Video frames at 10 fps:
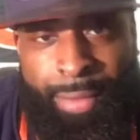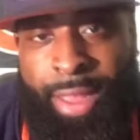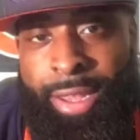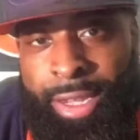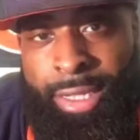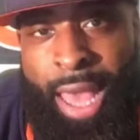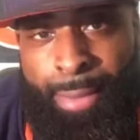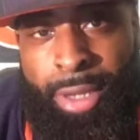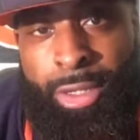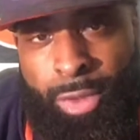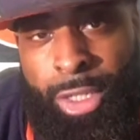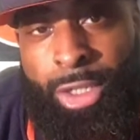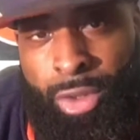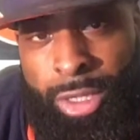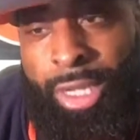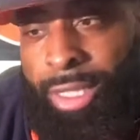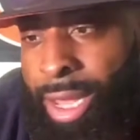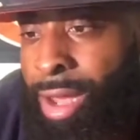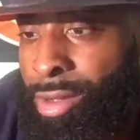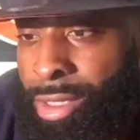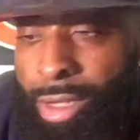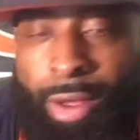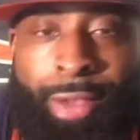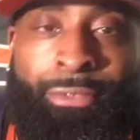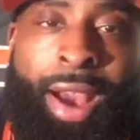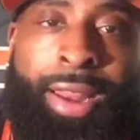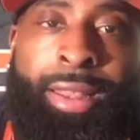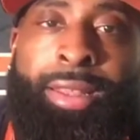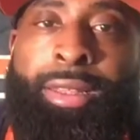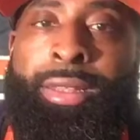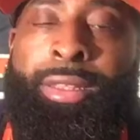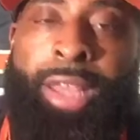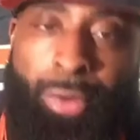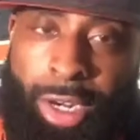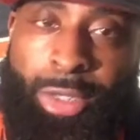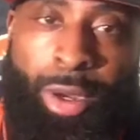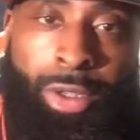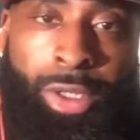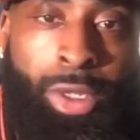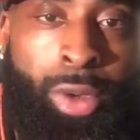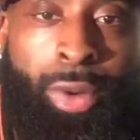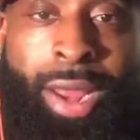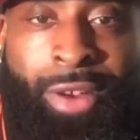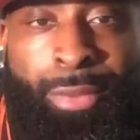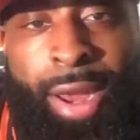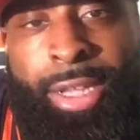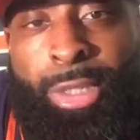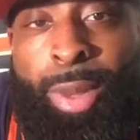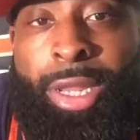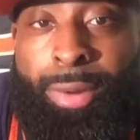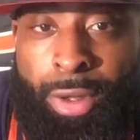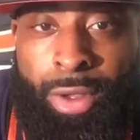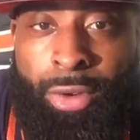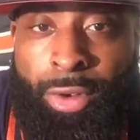And then this game with the 2 touchdowns, you know, he finally did what he's supposed to do and what everybody expected him to do.